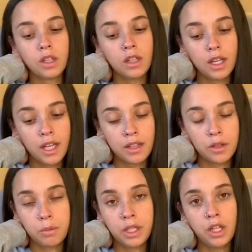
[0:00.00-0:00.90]
and
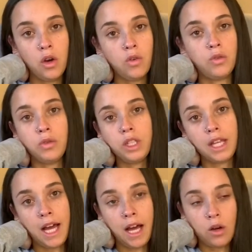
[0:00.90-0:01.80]
there'd be no food in the
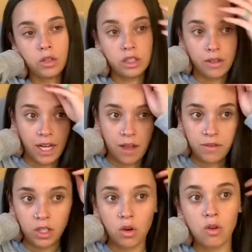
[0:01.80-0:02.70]
house, so I'd have
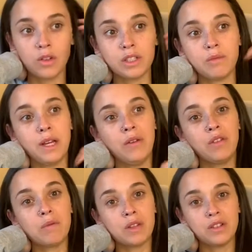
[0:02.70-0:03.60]
to go over to my
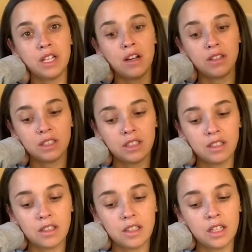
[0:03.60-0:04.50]
grandmother's house
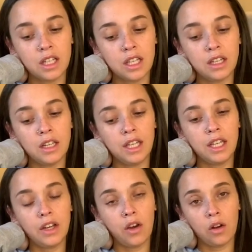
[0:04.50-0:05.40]
and
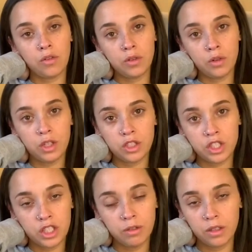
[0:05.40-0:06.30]
eat her food, and
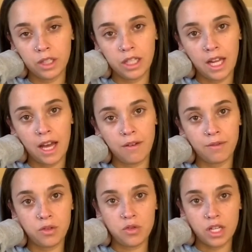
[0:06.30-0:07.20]
she really didn't have
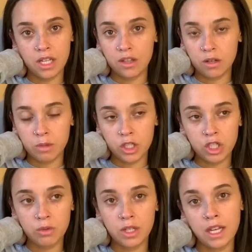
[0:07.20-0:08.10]
food either, but she
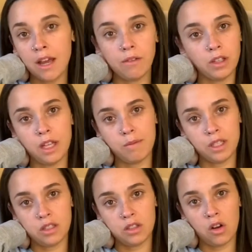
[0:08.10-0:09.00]
would never let me
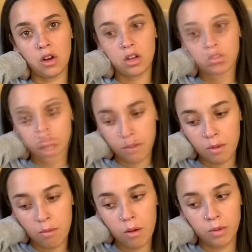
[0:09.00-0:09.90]
starve. And my
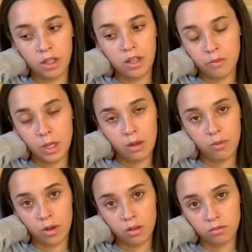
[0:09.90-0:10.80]
mom would leave me
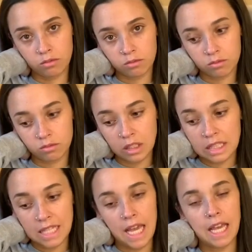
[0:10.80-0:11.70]
for
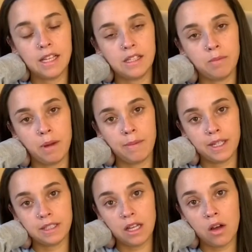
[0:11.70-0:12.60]
days by
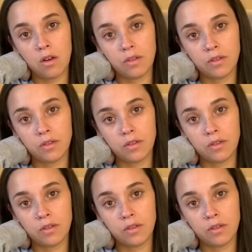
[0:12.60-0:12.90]
myself.